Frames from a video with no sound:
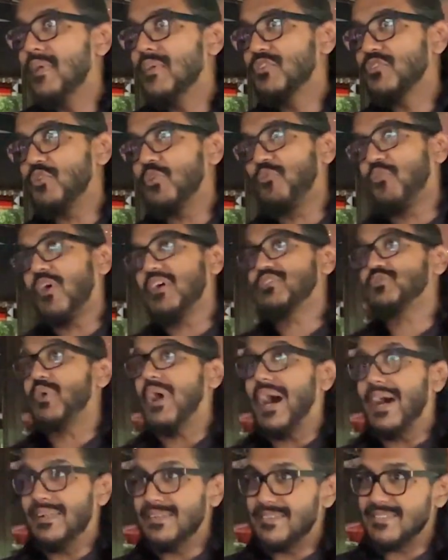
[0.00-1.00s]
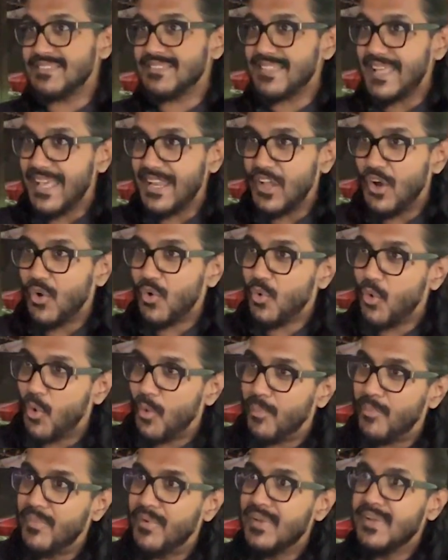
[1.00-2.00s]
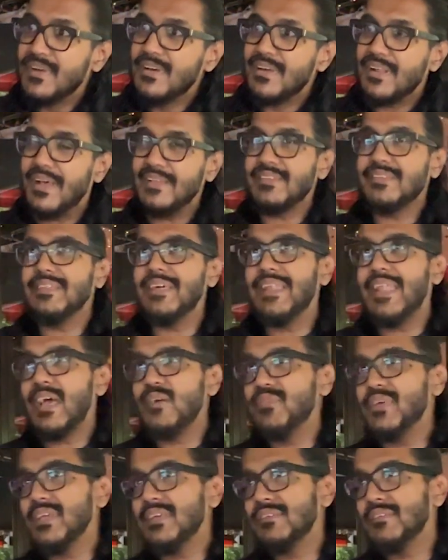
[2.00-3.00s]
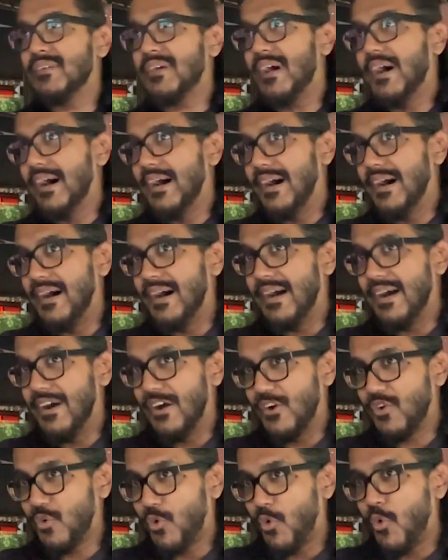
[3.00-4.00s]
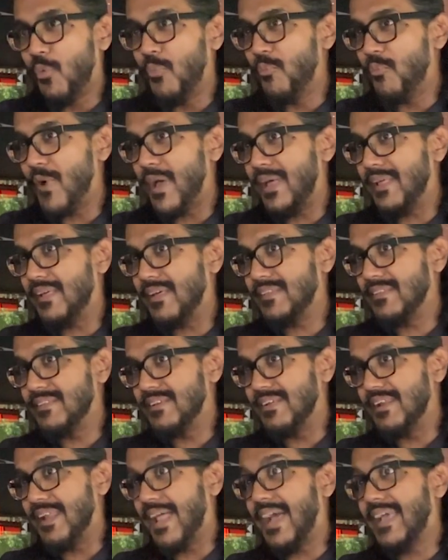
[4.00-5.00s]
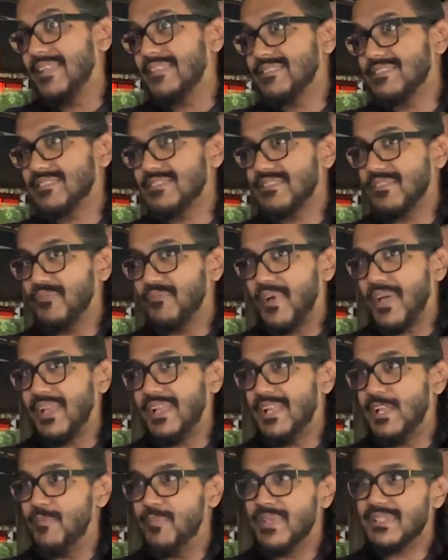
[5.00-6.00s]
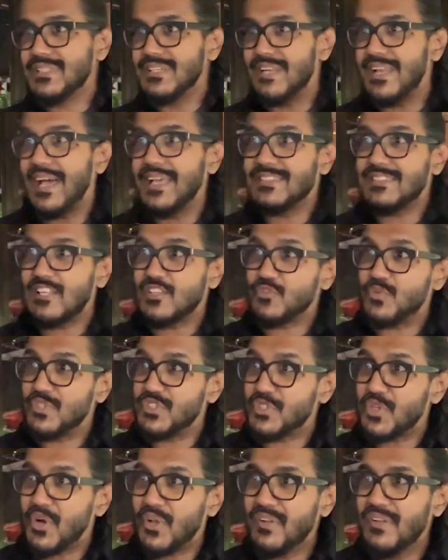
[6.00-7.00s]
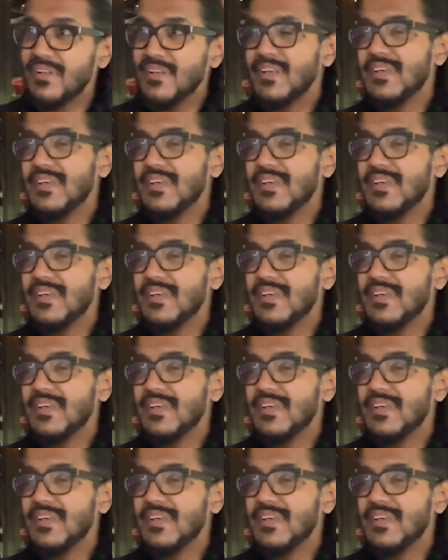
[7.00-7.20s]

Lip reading: So for us to understand our home, rather than having a home where the lights, very limited lights are switched on,